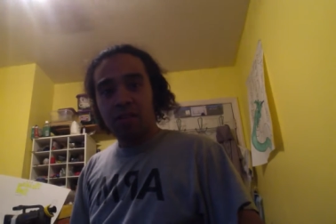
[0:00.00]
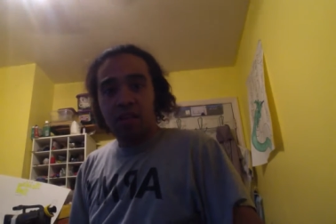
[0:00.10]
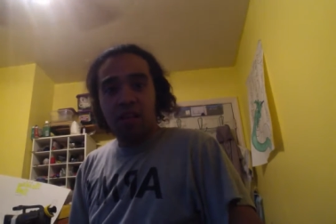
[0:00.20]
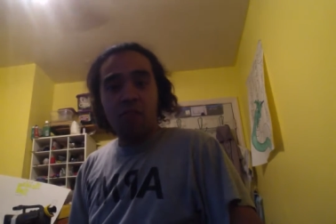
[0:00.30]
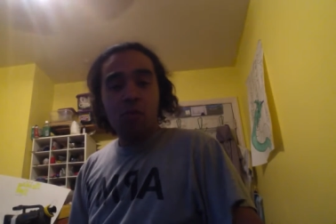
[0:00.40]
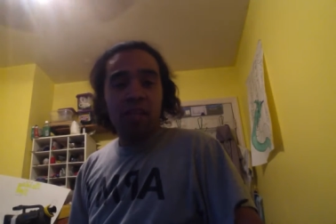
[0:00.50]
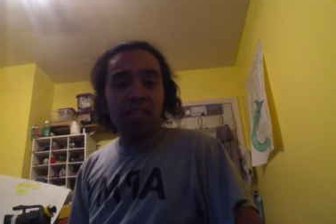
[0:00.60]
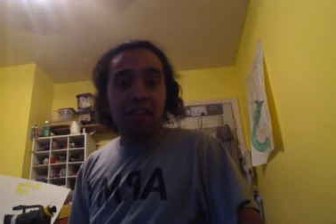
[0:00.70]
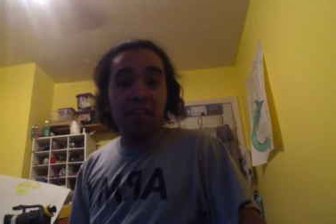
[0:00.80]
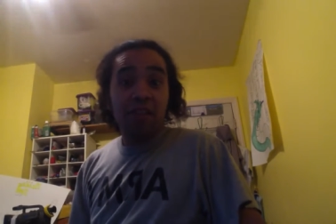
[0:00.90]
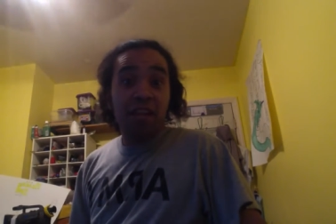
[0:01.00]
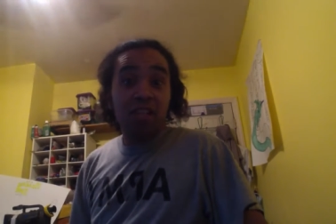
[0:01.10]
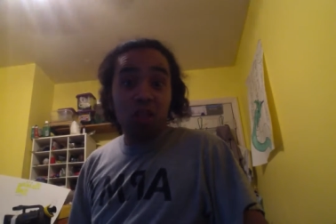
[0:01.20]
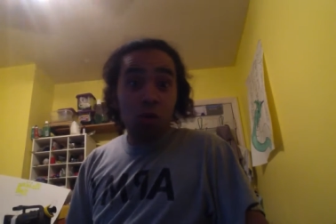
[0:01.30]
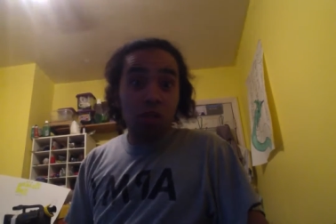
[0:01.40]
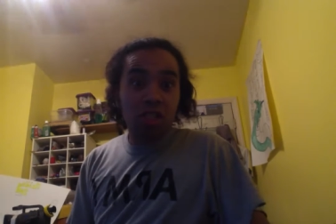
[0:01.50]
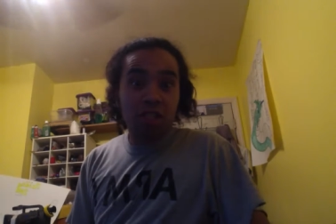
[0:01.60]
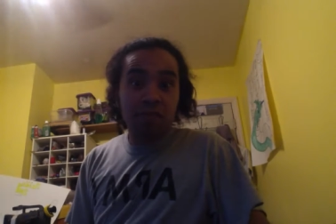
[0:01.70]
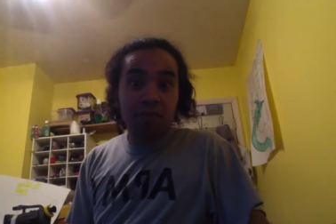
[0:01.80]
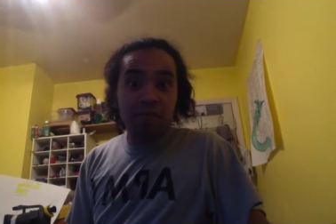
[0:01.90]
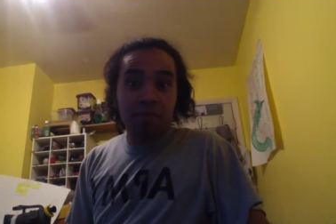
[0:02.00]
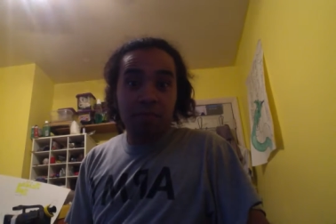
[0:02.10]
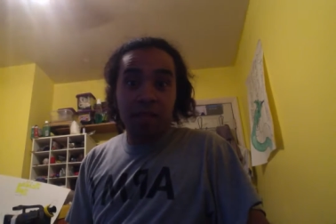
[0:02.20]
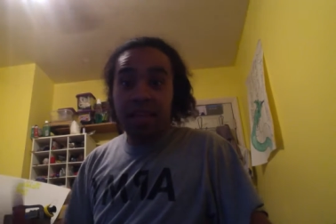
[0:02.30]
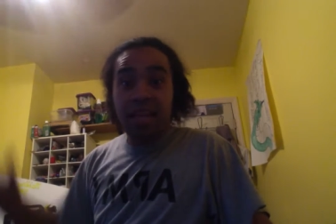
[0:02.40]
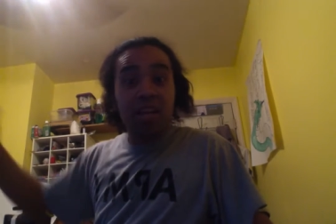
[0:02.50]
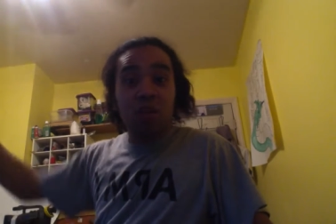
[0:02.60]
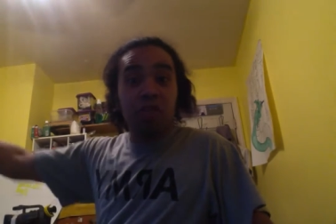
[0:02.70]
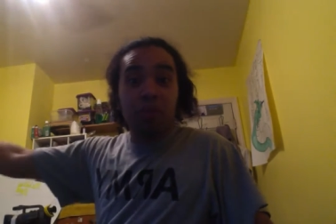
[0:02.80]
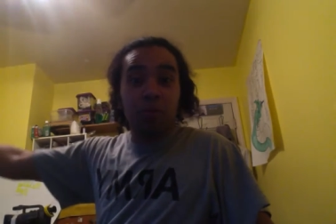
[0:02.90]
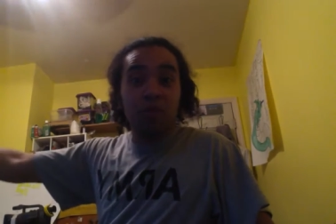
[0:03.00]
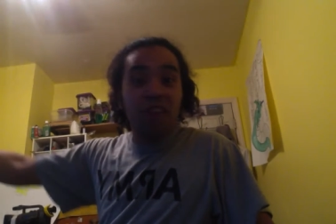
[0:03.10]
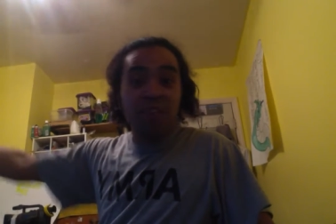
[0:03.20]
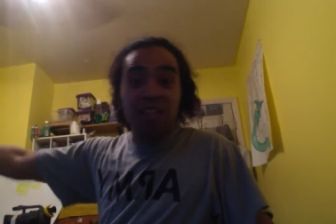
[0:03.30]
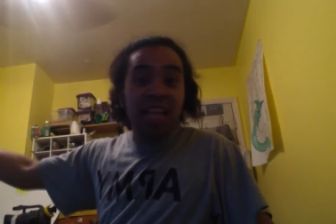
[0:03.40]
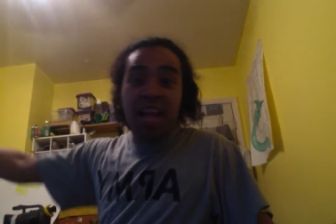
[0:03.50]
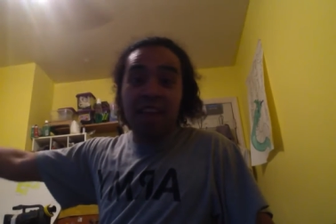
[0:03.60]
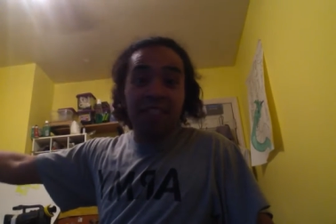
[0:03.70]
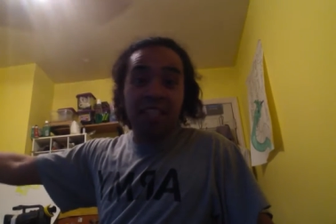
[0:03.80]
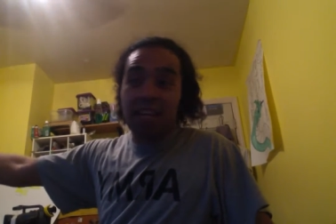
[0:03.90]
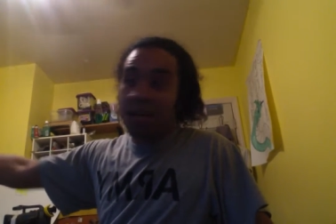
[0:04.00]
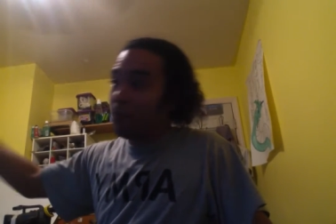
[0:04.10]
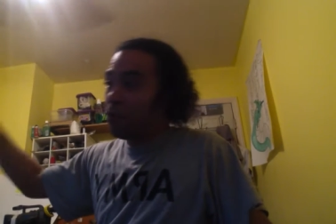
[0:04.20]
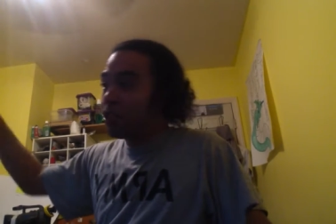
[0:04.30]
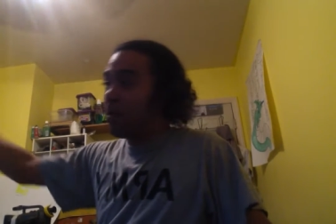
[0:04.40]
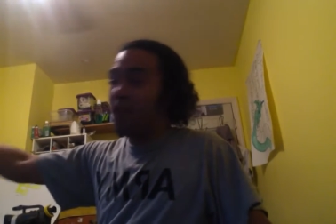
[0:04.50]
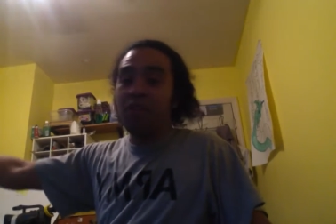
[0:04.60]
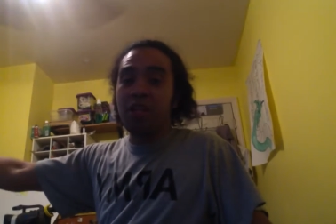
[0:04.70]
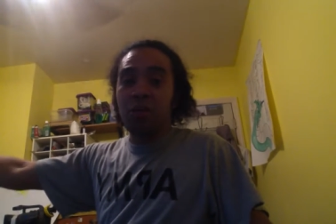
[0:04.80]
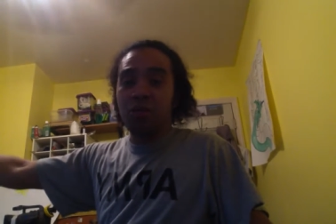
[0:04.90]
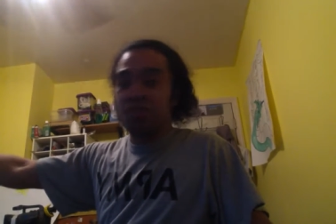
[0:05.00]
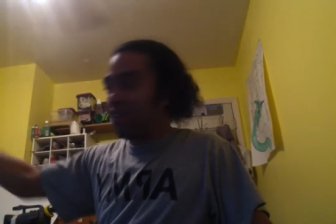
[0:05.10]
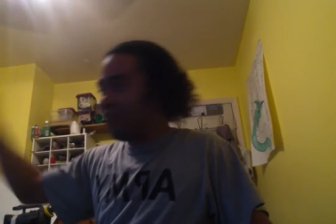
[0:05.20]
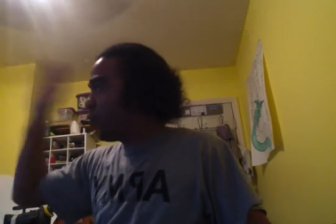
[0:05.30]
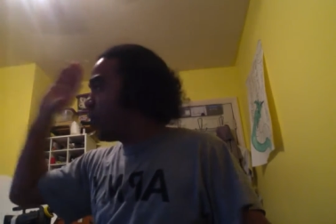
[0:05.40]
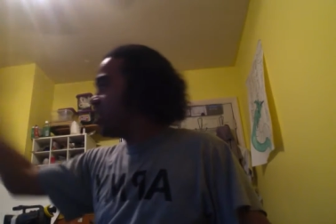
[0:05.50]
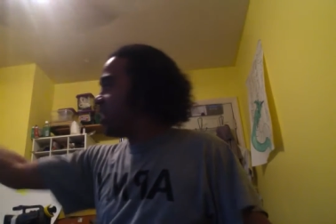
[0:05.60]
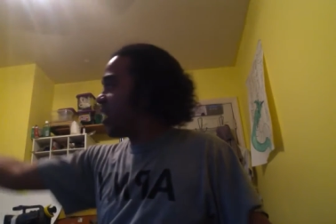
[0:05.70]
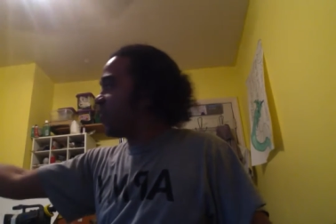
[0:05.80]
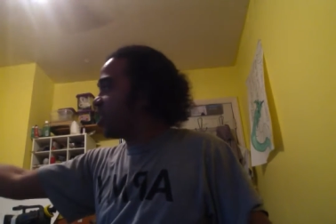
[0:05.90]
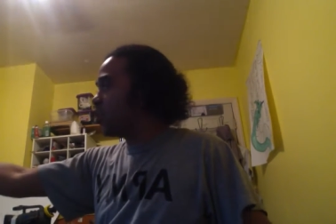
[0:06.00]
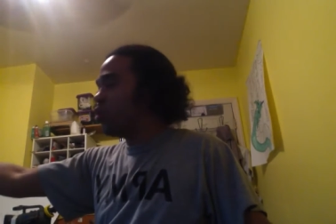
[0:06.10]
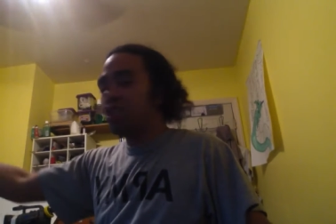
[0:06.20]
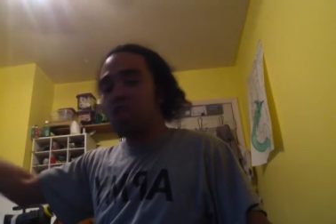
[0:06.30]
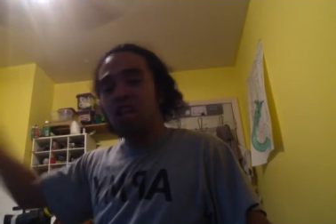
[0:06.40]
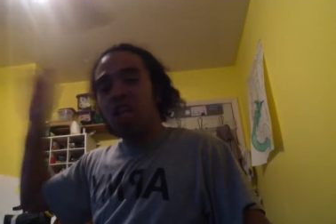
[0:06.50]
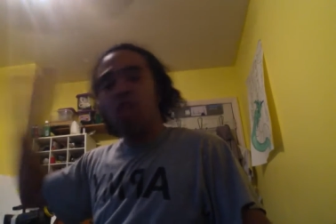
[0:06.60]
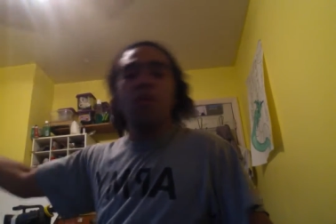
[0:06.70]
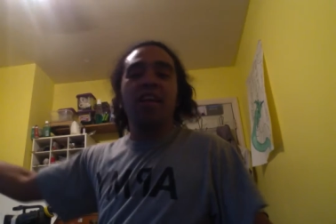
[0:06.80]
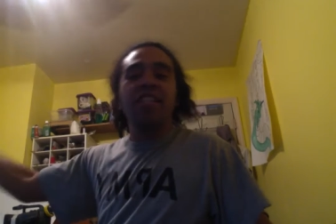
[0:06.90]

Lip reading: If you ain't safe at church, that goes to prove everything I've said in most of my videos. If you ain't safe at church, you ain't